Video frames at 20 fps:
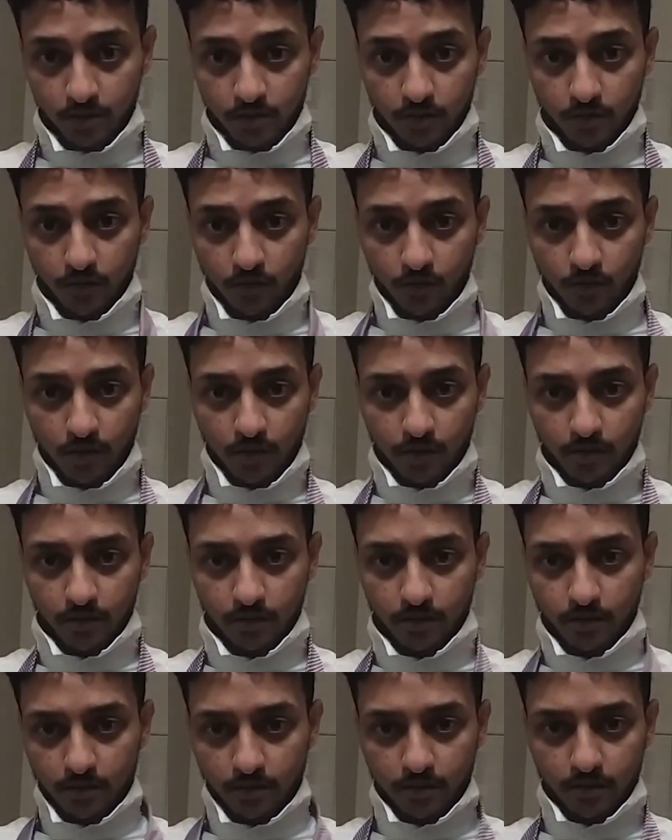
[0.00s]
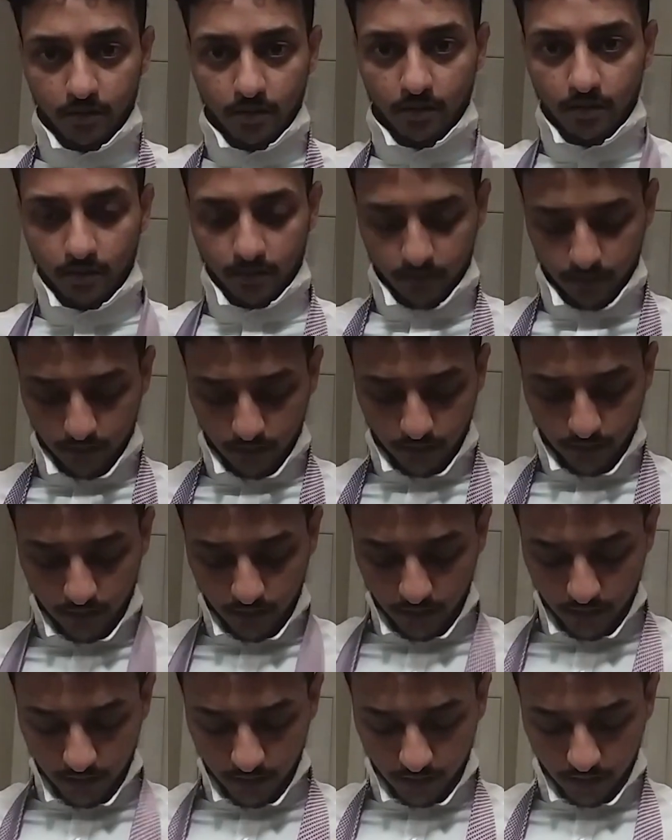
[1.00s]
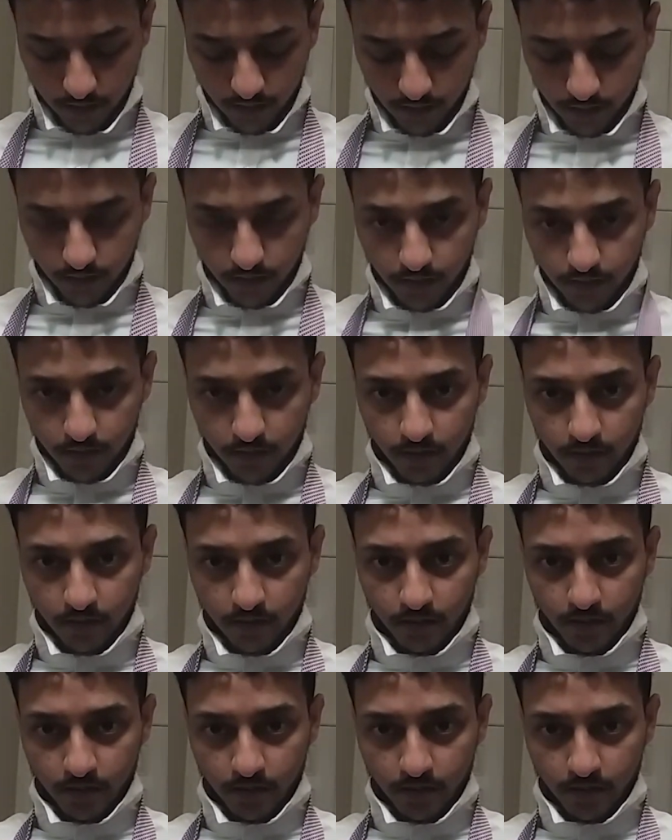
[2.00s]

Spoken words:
So you want this